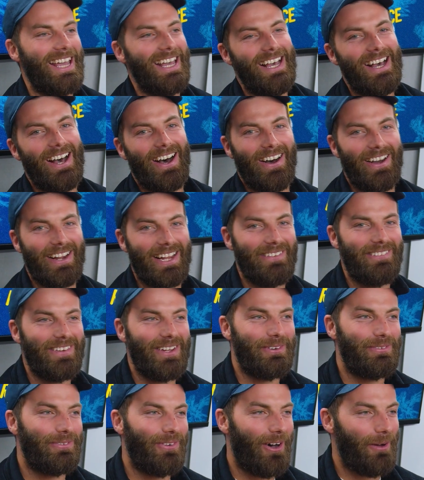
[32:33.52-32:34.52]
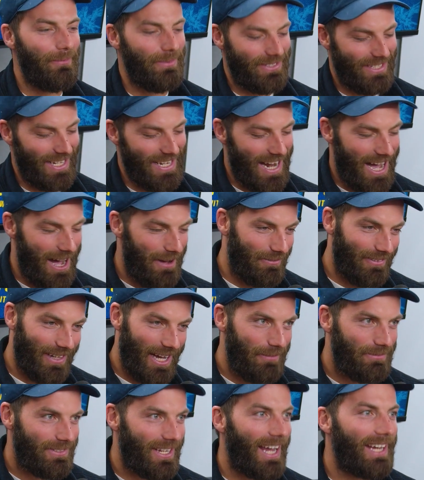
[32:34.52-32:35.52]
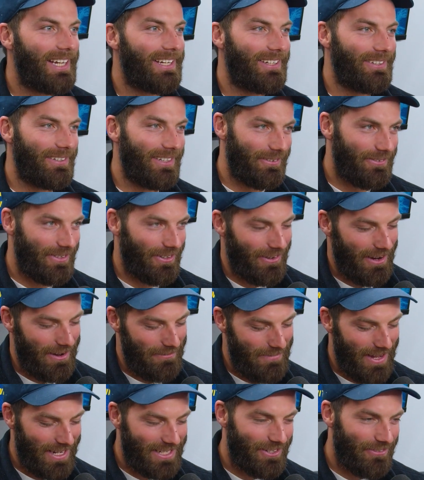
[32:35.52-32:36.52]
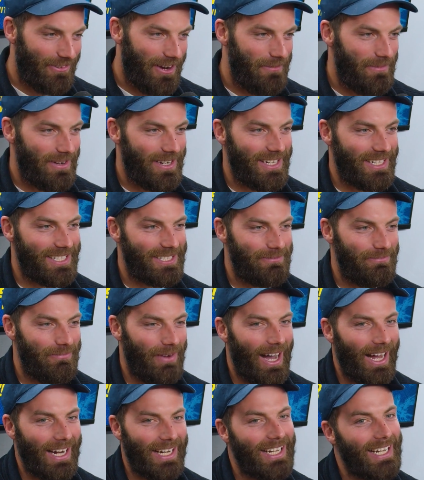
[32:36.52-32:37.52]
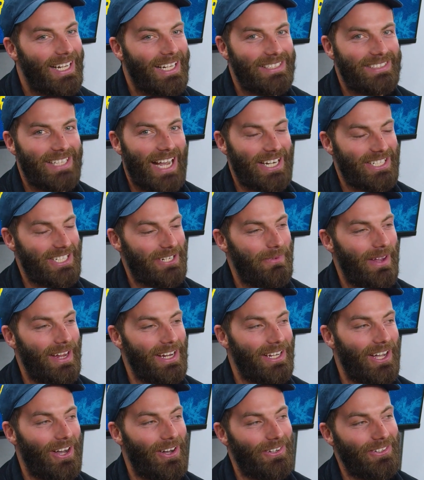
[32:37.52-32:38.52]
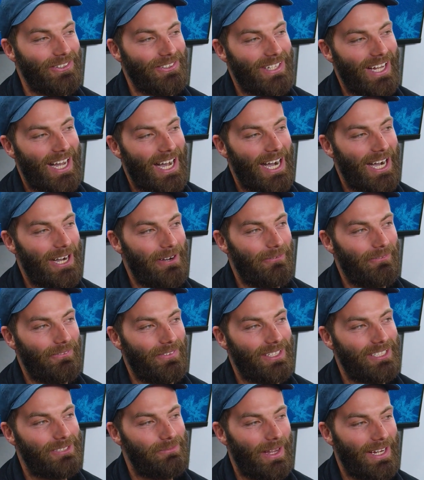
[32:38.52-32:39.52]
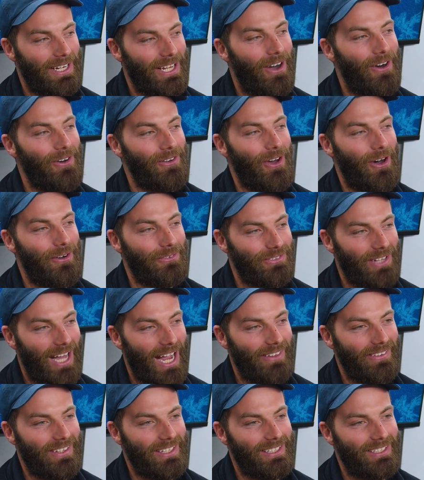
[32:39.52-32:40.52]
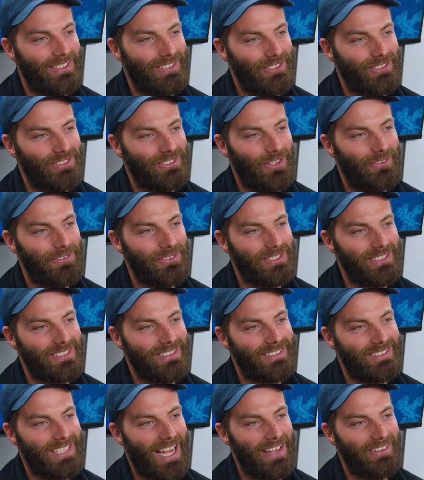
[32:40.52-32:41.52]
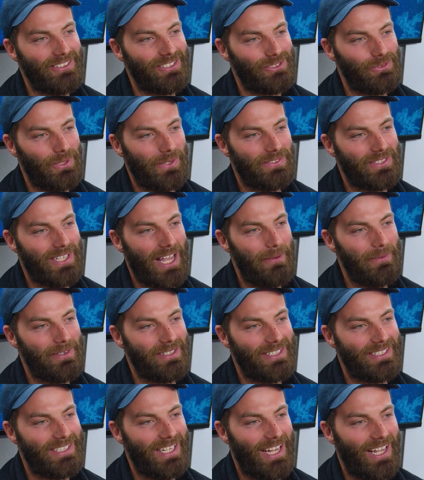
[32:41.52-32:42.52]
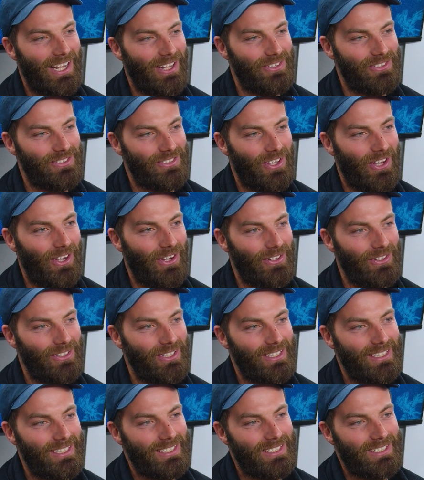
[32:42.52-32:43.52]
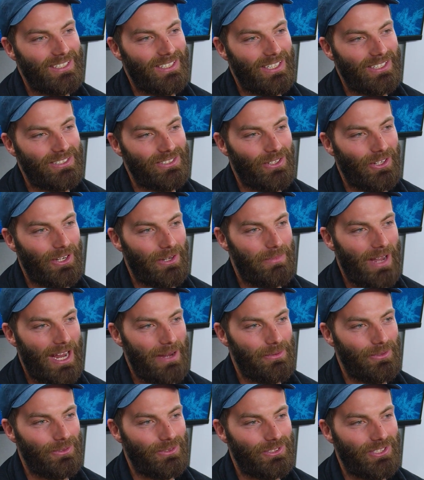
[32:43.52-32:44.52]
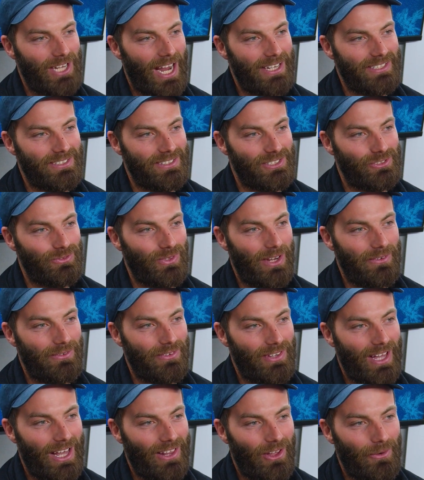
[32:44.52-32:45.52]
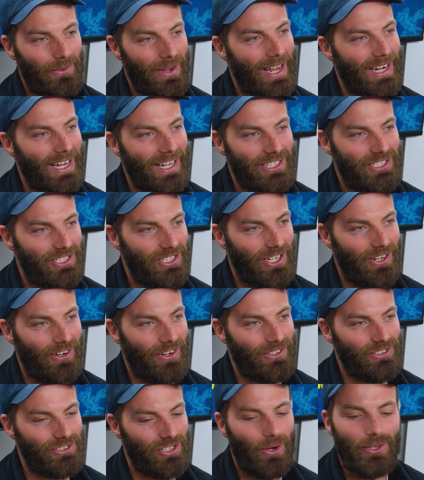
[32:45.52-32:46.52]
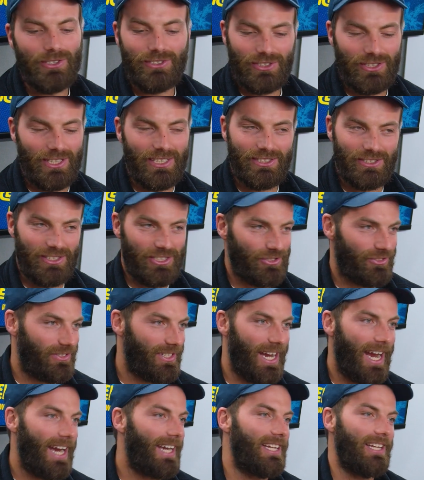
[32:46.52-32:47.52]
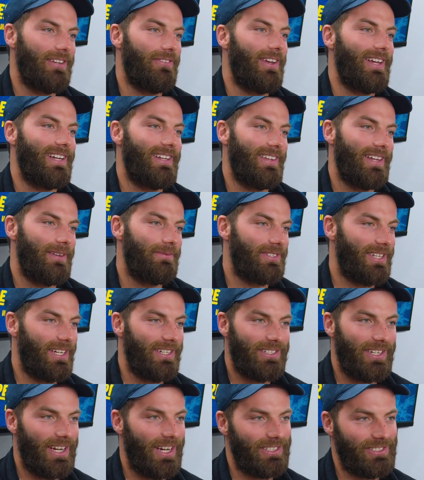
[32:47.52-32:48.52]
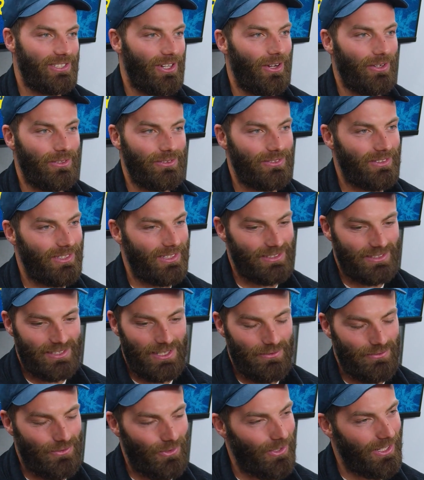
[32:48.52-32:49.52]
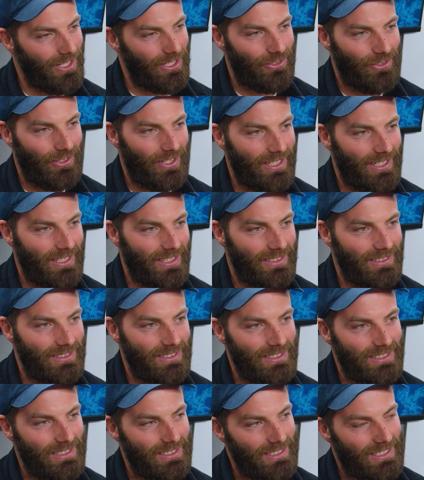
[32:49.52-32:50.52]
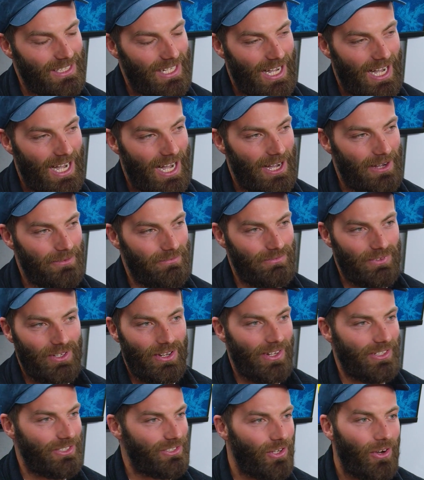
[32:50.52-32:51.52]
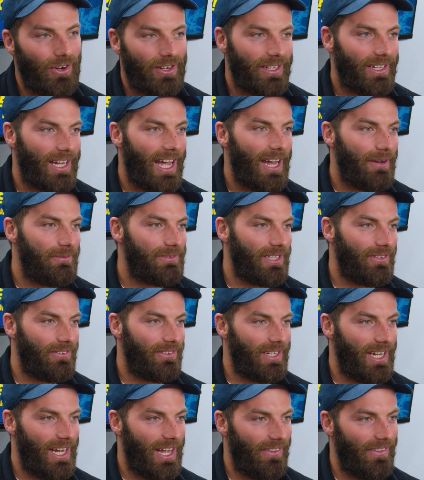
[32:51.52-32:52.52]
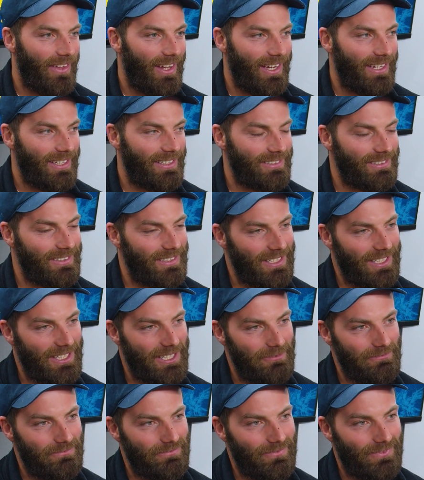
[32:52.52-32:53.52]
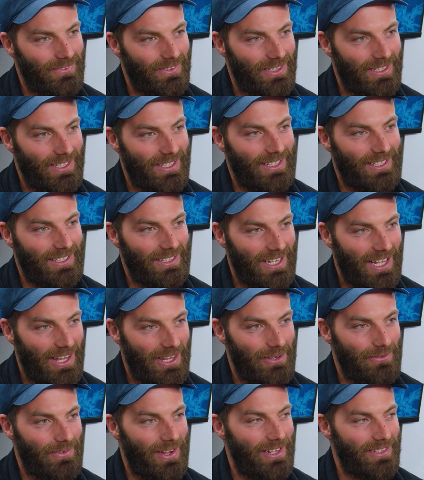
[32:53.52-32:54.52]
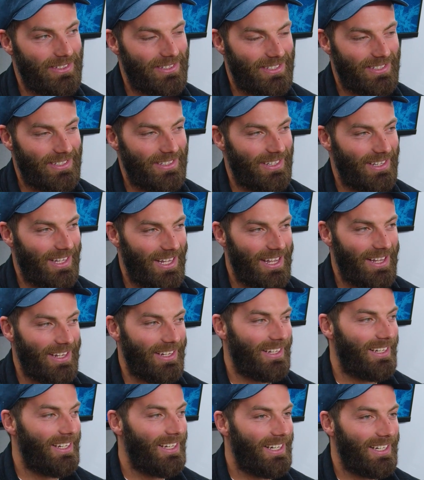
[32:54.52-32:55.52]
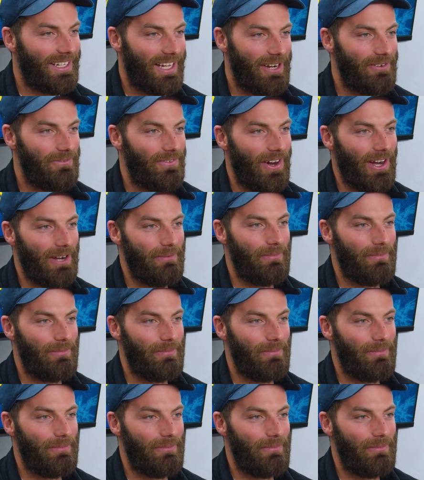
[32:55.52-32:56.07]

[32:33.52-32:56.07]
Yeah, I'll give you a 5% uptake if you mention Reminisce. But it's actually been going off lately, because obviously Taylor Swift's coming to town, so there's a lot of people chasing the sweep for that. Like we had Ed Sheeran, so it's literally any event at the MCG. So it's a footy, cricket, there's soccer games every now and then, and the events, they're getting very